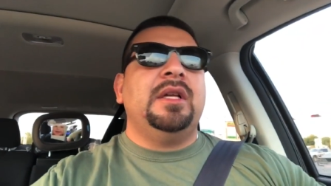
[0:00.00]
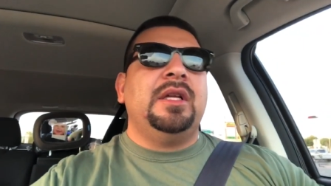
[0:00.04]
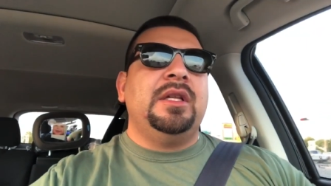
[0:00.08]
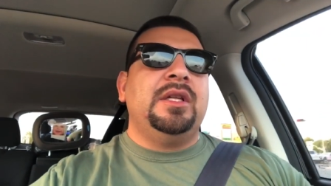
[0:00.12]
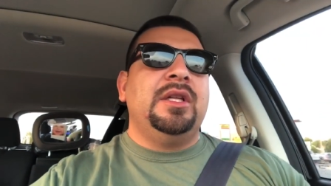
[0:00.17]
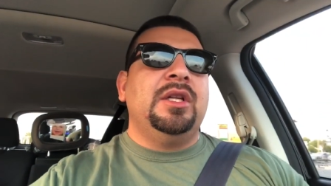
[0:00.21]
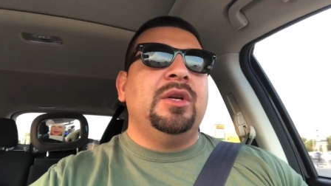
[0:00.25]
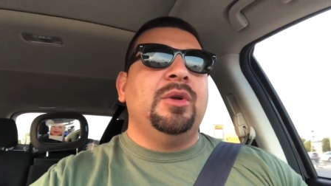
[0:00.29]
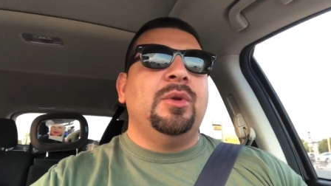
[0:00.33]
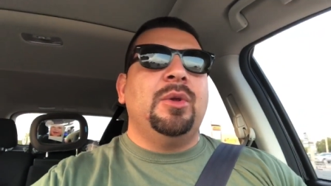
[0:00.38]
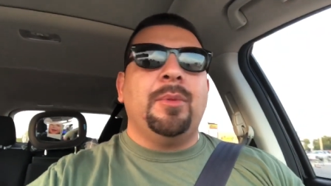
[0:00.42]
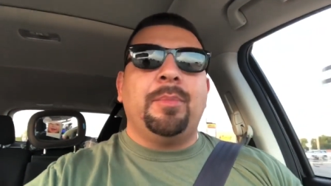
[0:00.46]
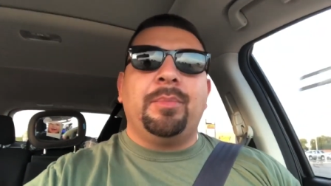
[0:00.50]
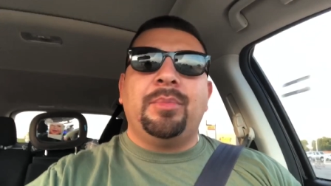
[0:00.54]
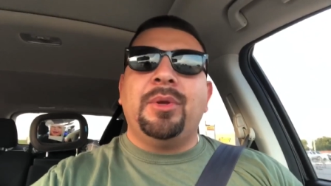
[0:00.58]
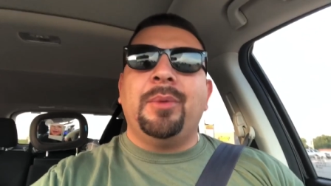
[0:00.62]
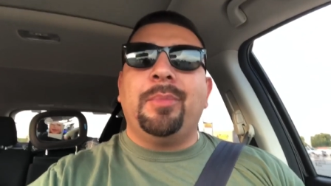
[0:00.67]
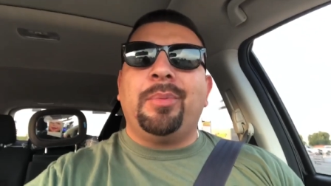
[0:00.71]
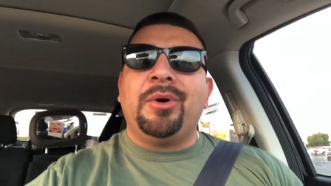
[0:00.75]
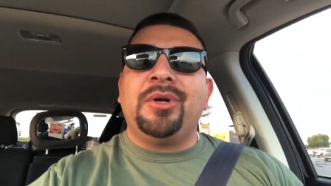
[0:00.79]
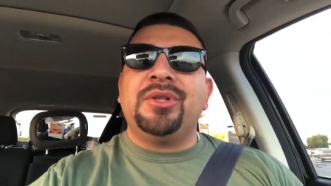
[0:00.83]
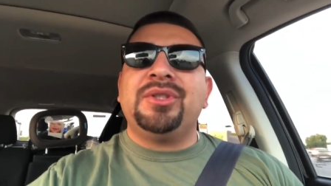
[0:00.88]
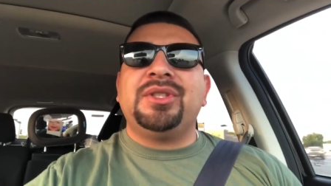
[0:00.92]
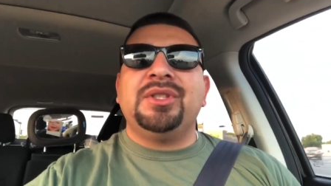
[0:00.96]
you know, the, the
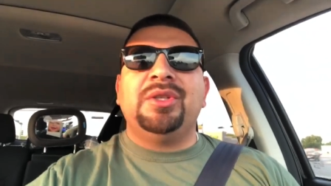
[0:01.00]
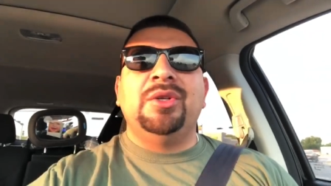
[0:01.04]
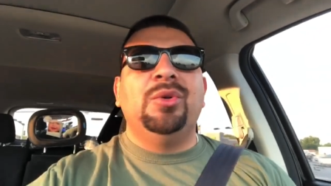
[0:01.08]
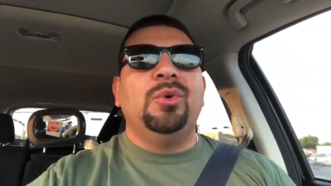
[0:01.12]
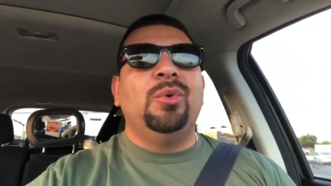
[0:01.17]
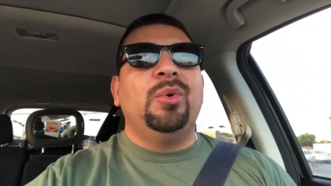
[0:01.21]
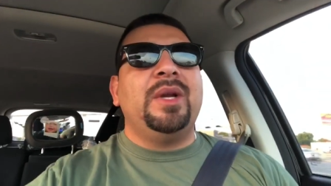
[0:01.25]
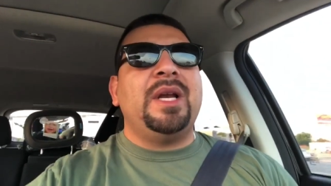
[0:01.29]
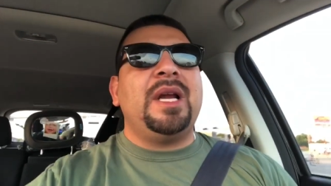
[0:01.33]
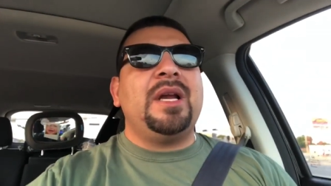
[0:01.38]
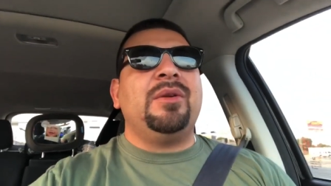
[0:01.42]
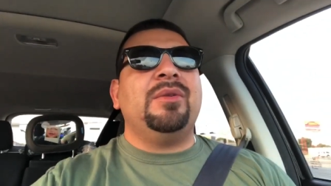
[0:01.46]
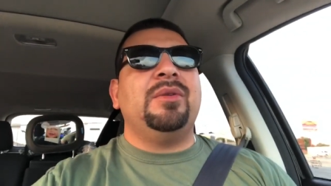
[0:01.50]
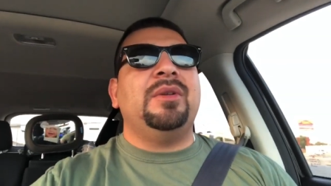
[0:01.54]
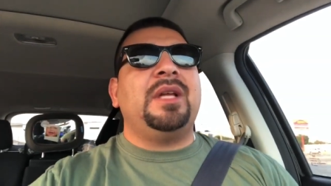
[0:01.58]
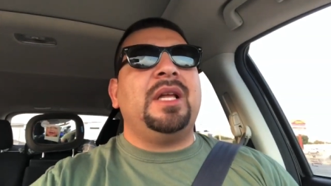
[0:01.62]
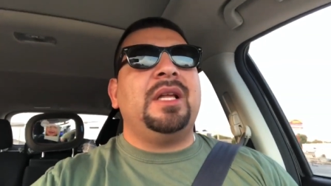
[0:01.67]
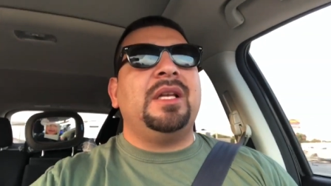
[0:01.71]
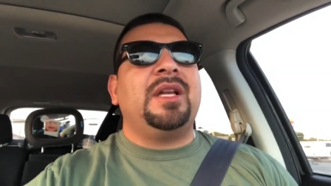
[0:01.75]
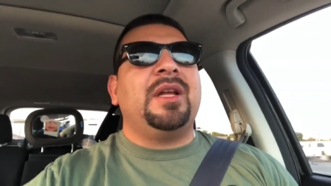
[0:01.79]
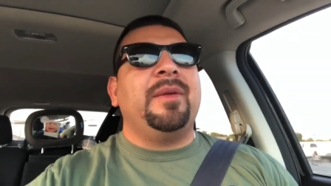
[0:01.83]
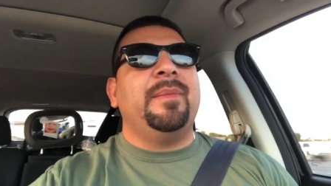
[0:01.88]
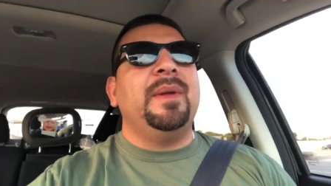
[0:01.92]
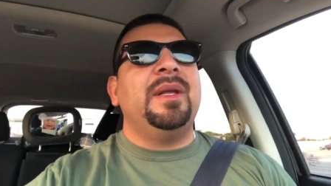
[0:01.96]
person who went out and,
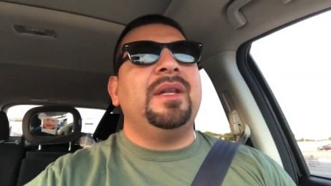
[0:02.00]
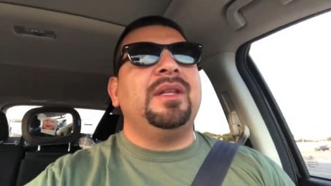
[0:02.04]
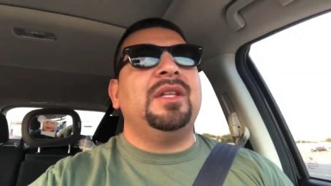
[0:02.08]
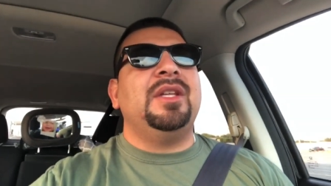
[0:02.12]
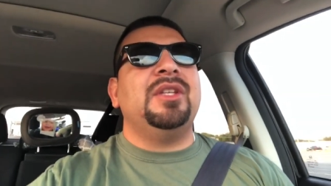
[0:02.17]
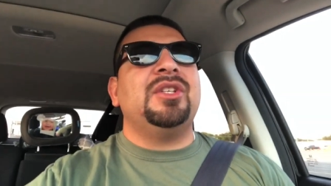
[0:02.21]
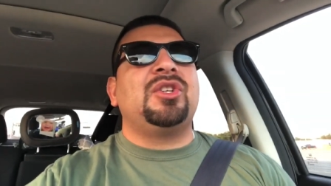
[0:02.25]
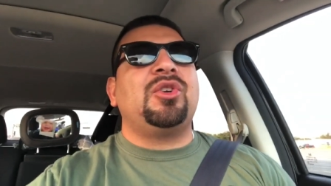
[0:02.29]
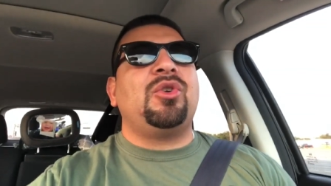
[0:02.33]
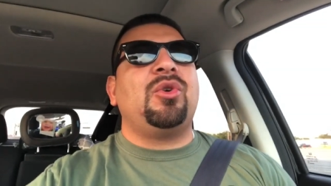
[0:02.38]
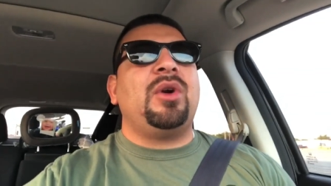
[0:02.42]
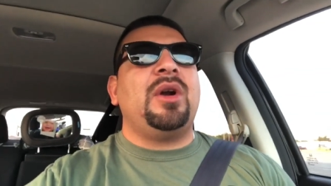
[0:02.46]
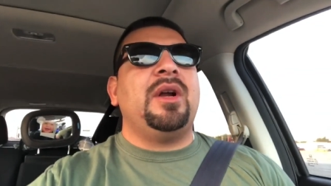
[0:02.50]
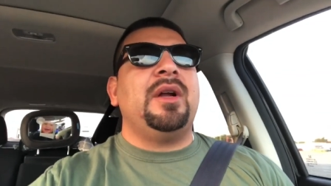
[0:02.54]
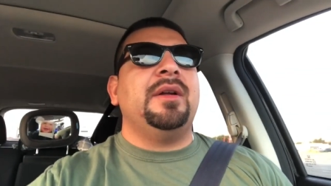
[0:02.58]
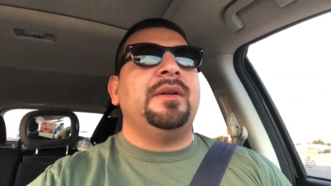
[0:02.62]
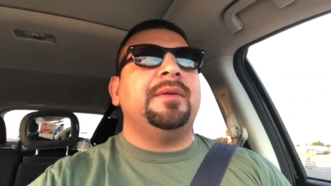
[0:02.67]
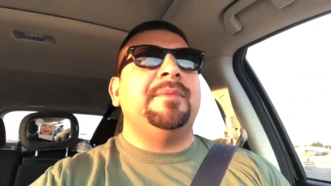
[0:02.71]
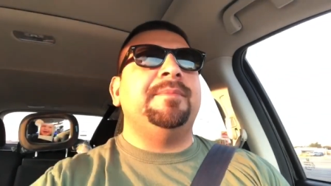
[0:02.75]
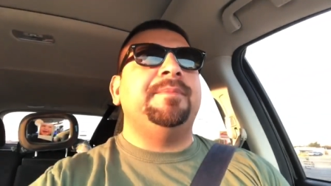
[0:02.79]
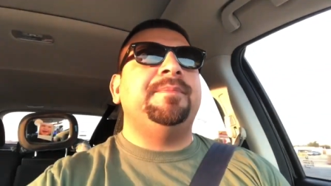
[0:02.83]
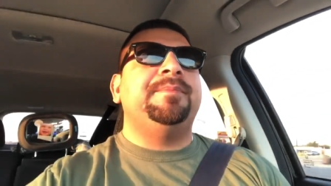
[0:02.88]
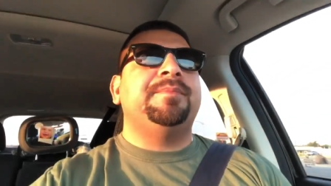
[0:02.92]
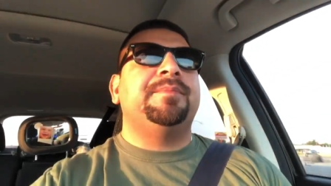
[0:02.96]
and committed this
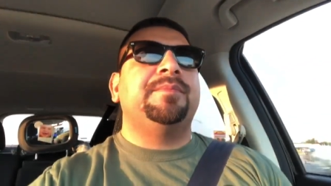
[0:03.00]
crime